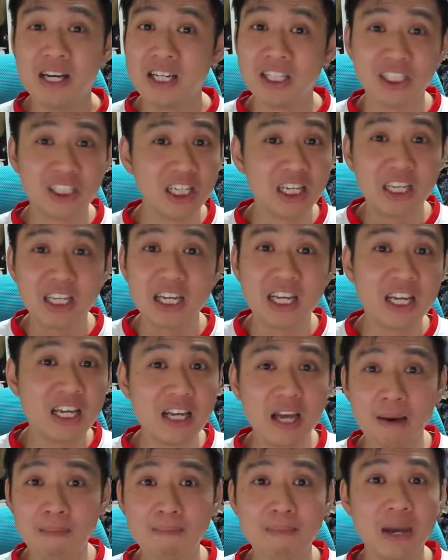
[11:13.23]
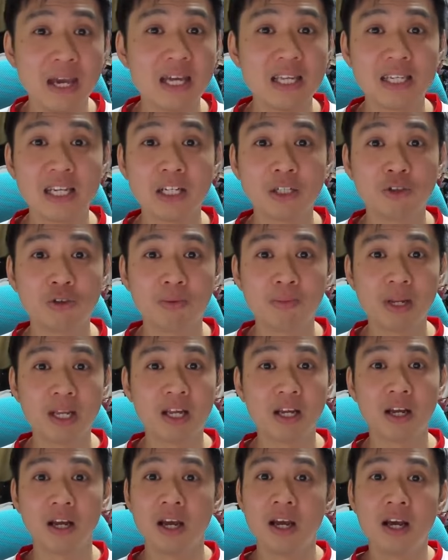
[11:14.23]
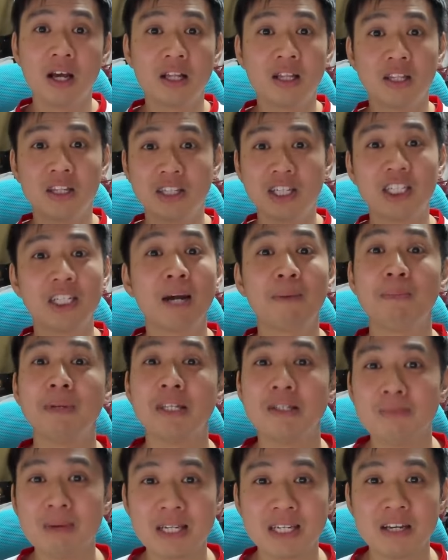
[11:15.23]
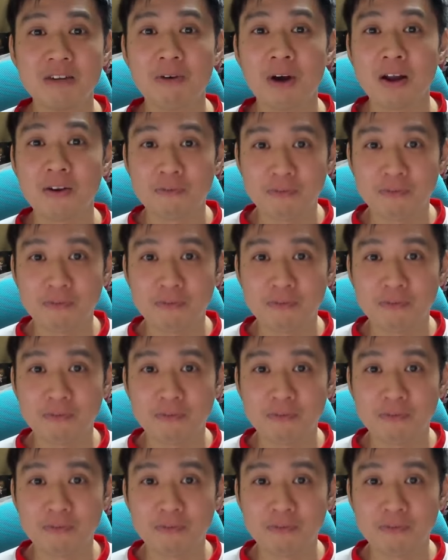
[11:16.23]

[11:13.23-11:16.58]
jinky, amazing dribbling, the Japanese Messi, right?